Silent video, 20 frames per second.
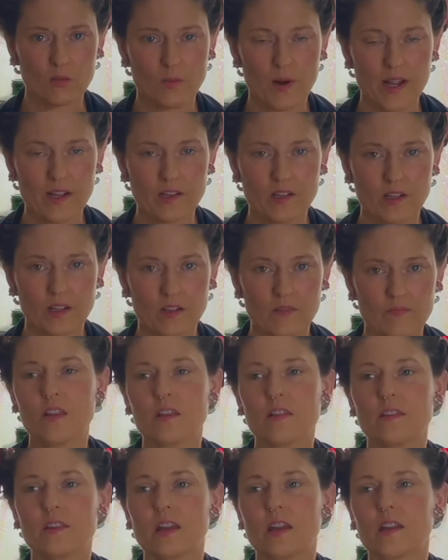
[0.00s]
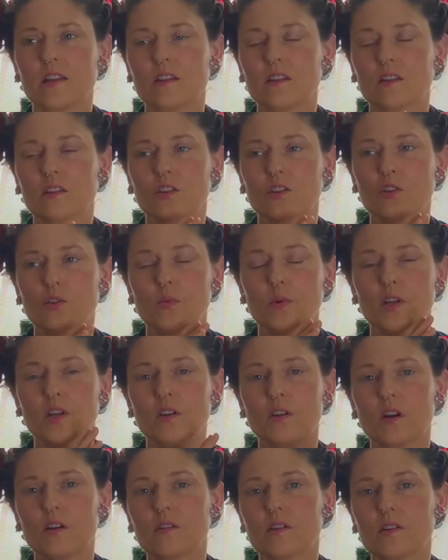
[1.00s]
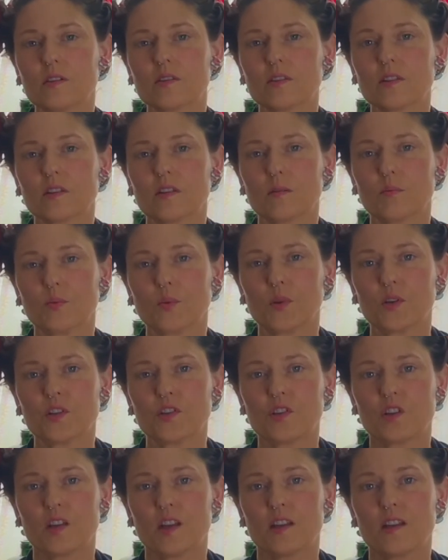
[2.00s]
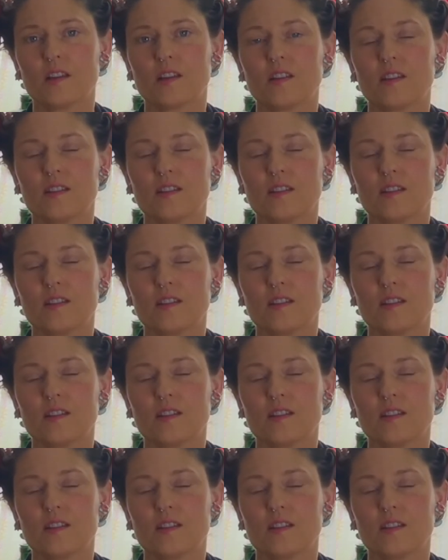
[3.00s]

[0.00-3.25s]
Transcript: writer, then you would notice and appreciate